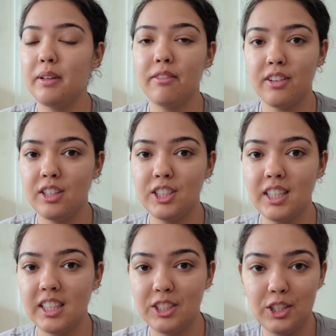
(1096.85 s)
be fun
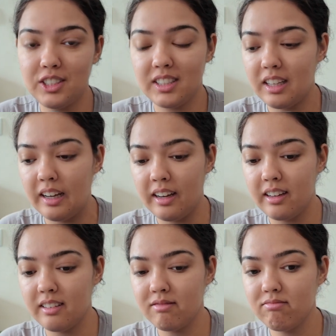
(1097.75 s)
to just
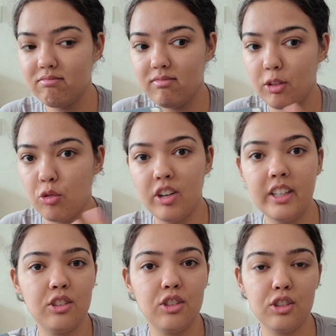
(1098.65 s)

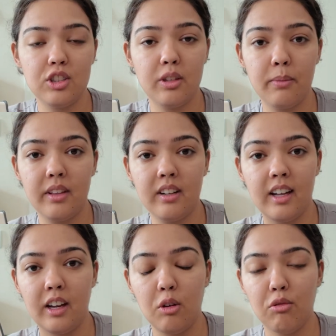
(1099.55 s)
research something
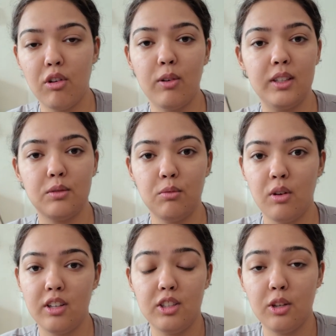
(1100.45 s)
that you've always
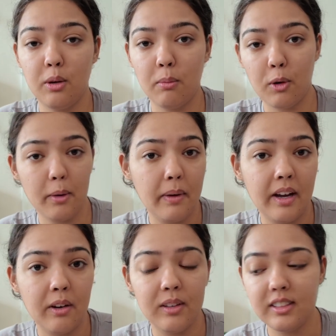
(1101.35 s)
wanted to know more
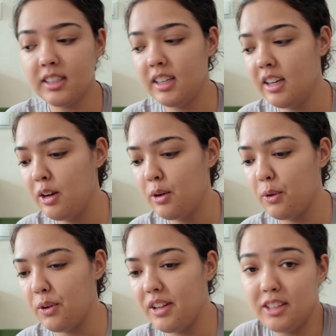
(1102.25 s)
about,
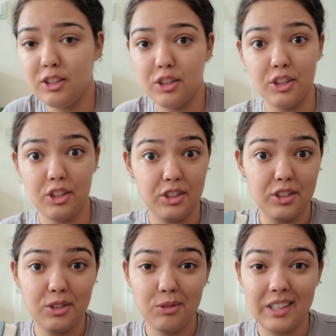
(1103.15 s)
or that you're
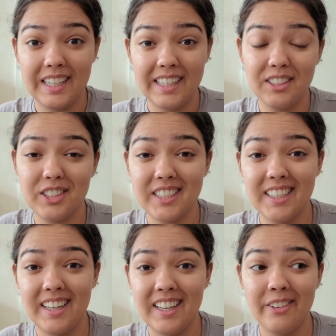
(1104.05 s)
just really
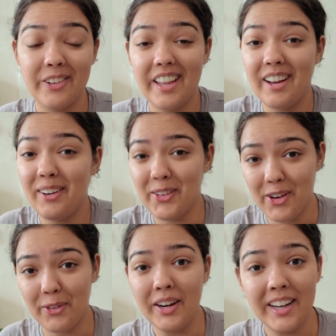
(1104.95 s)
interested in, or that you
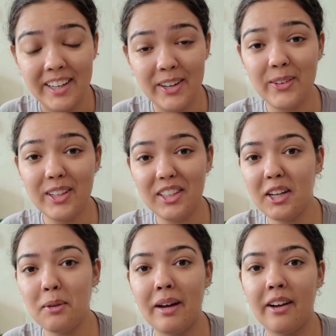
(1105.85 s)
already know a
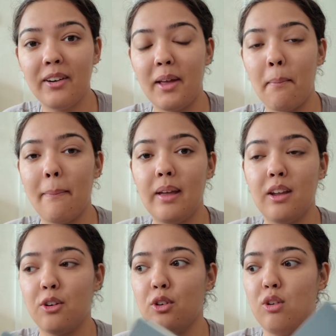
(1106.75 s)
lot about, and
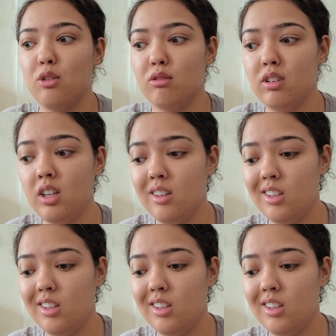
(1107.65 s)
make your own